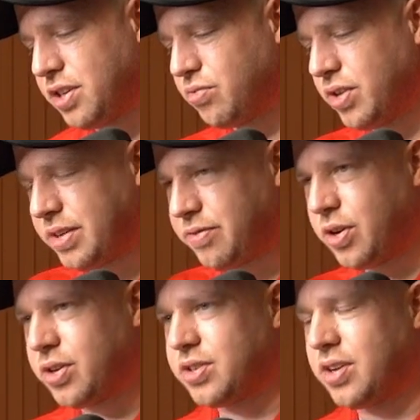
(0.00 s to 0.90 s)
you really
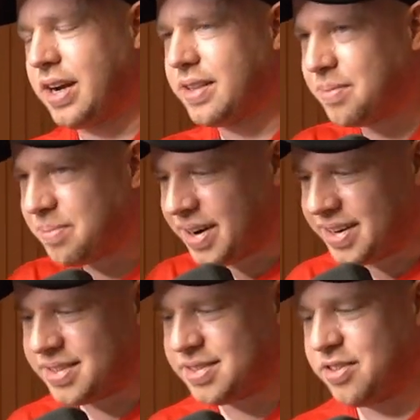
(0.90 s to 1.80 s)
focus on like the
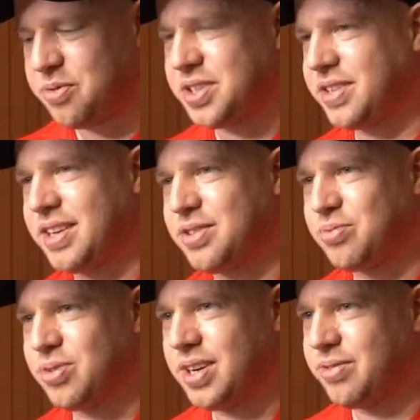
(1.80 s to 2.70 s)
mind and stuff, which I think is
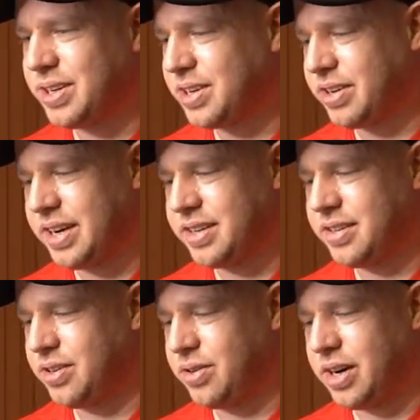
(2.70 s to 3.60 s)
really, really
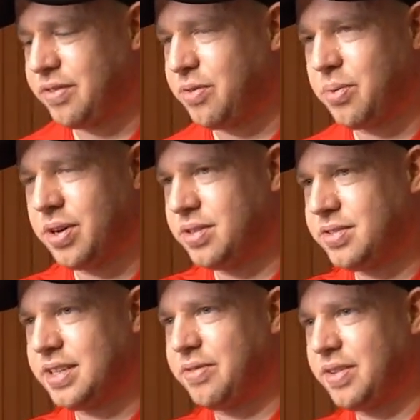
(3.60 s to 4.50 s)
great. I for one
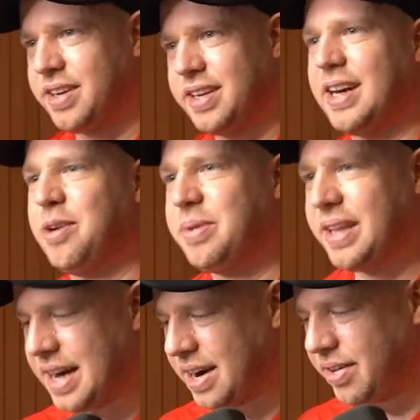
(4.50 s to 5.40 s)
definitely need help in
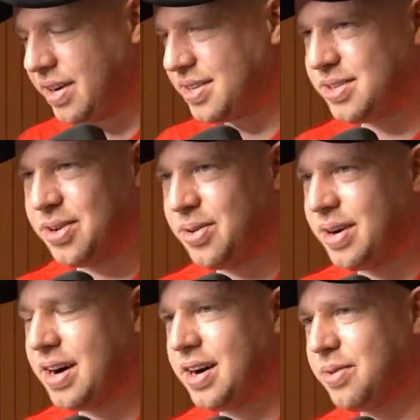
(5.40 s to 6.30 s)
that area, so
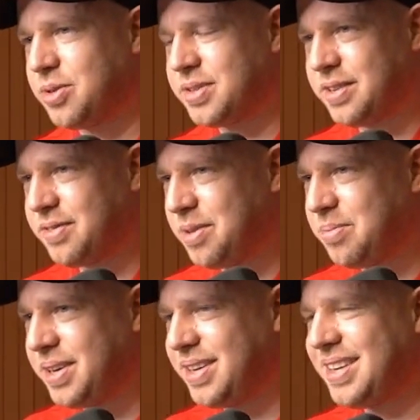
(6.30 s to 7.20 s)
I will definitely
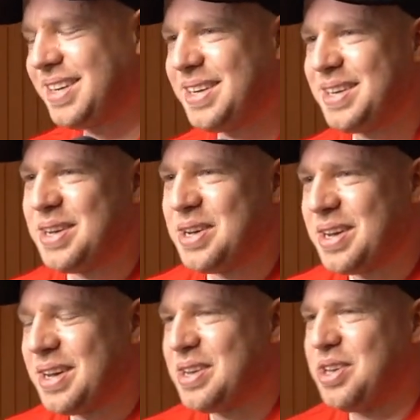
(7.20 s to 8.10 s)
be
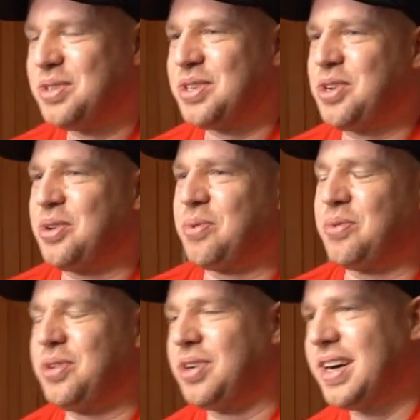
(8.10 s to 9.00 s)
using
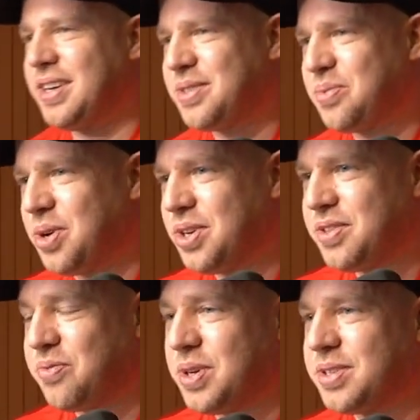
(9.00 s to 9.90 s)
your guys' words
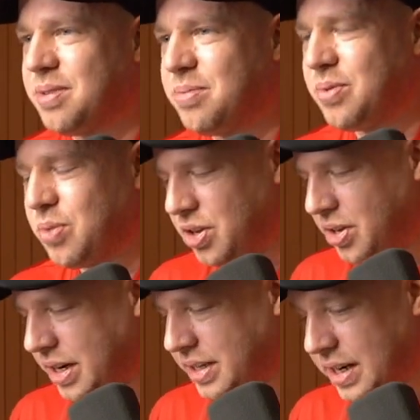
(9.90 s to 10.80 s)
of wisdom and what you
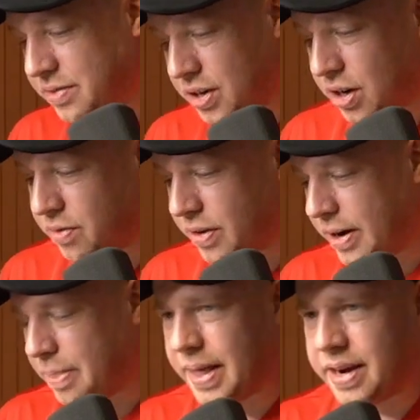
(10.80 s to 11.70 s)
guys have to
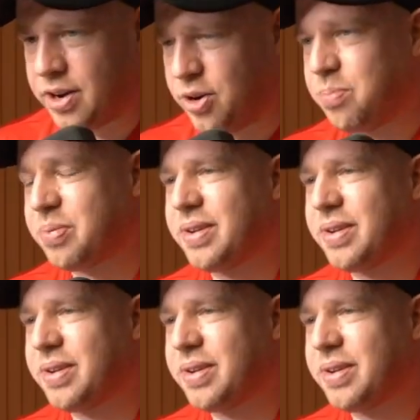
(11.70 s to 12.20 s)
offer, and I hope